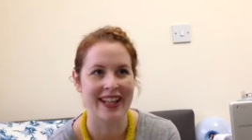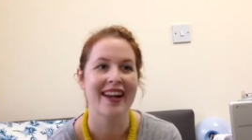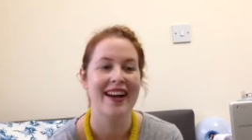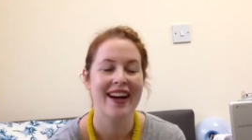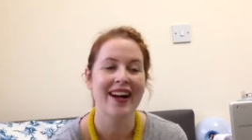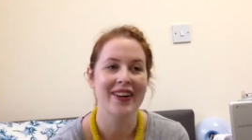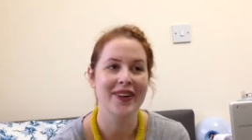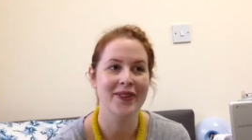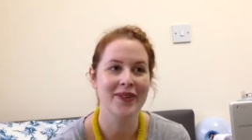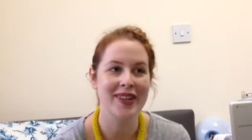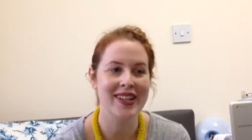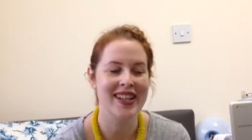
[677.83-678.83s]
I don't know
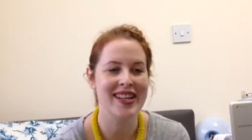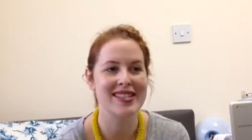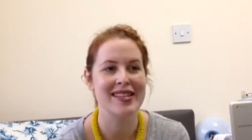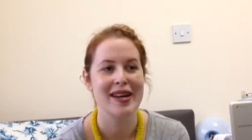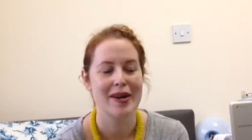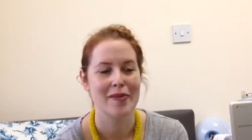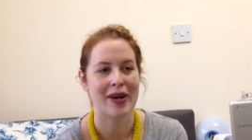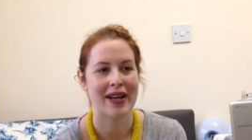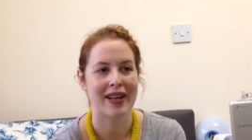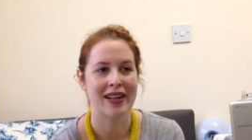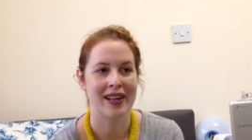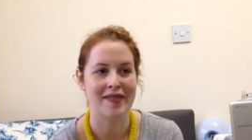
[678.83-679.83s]
what it is, but
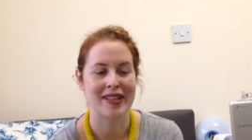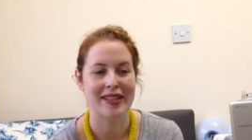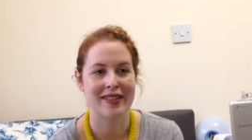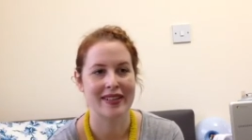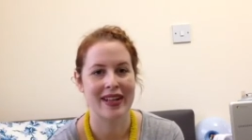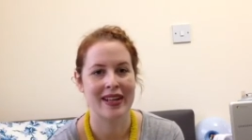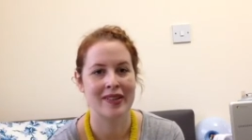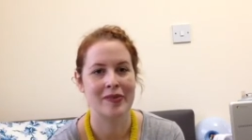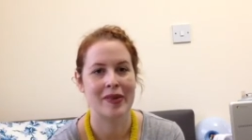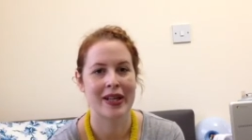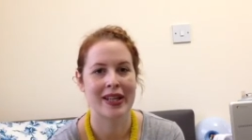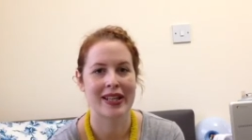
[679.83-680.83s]
I love it.
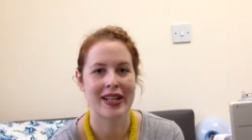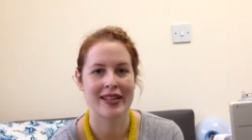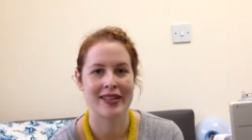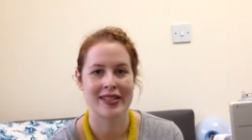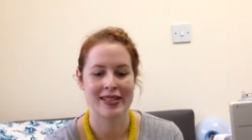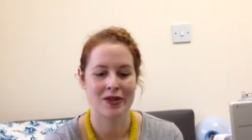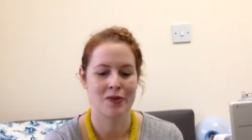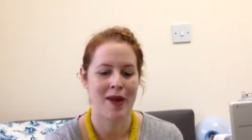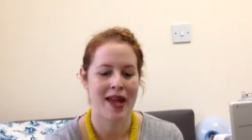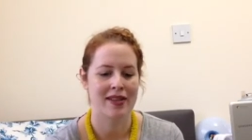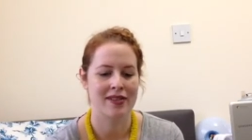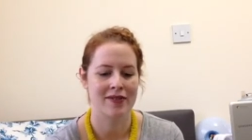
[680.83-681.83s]
Um, I get like these little
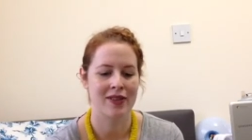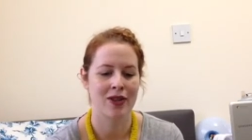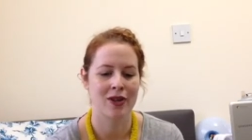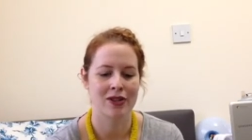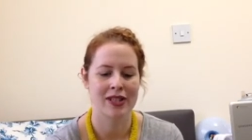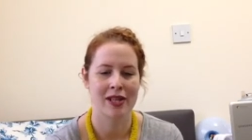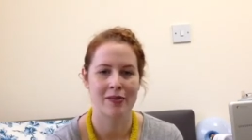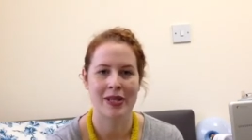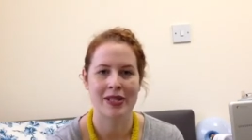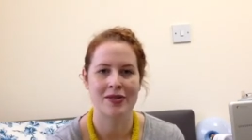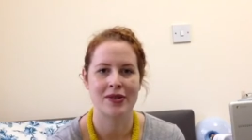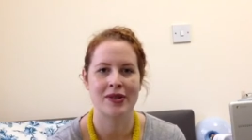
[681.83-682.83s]
packs of the cocktail
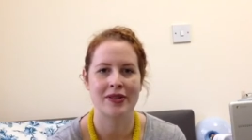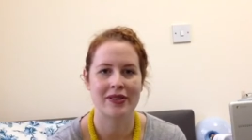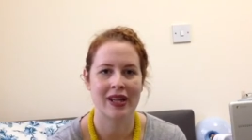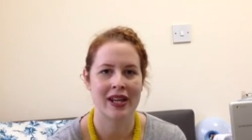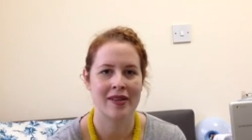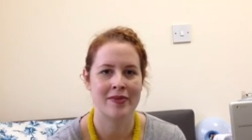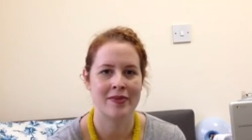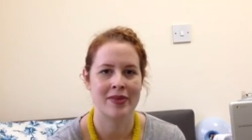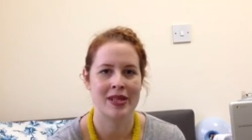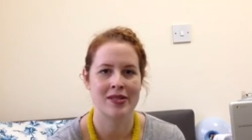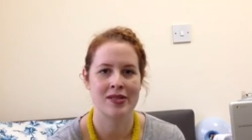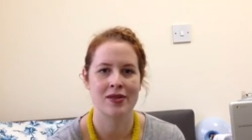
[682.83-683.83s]
beetroot um,
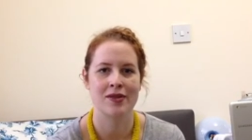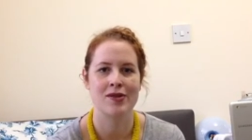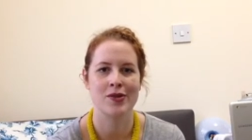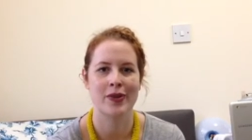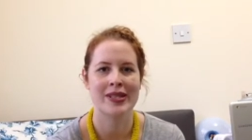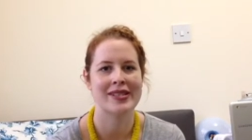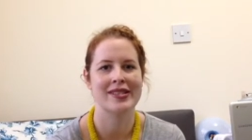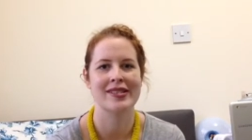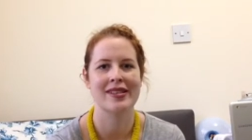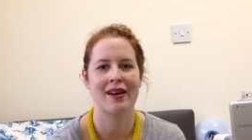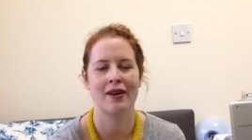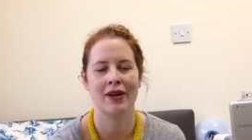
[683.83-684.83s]
that's sort of sweet and
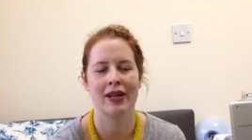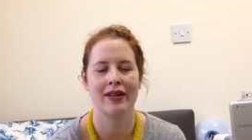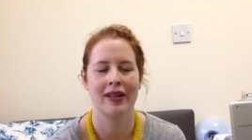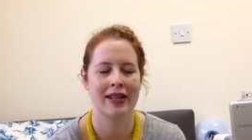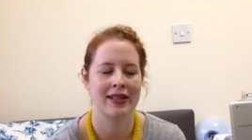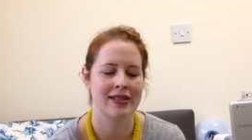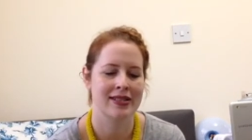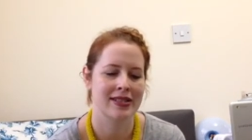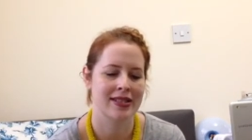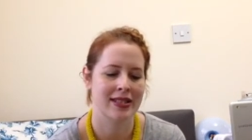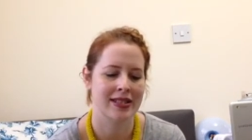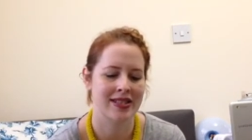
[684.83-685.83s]
sour, and it's
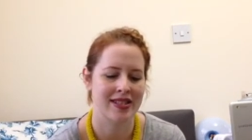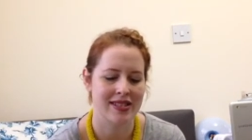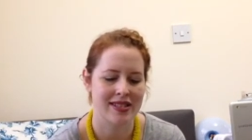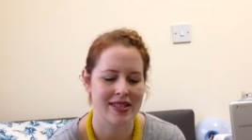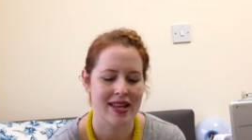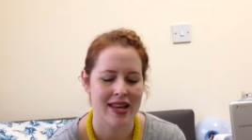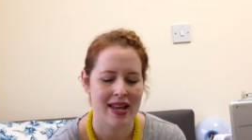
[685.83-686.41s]
delicious.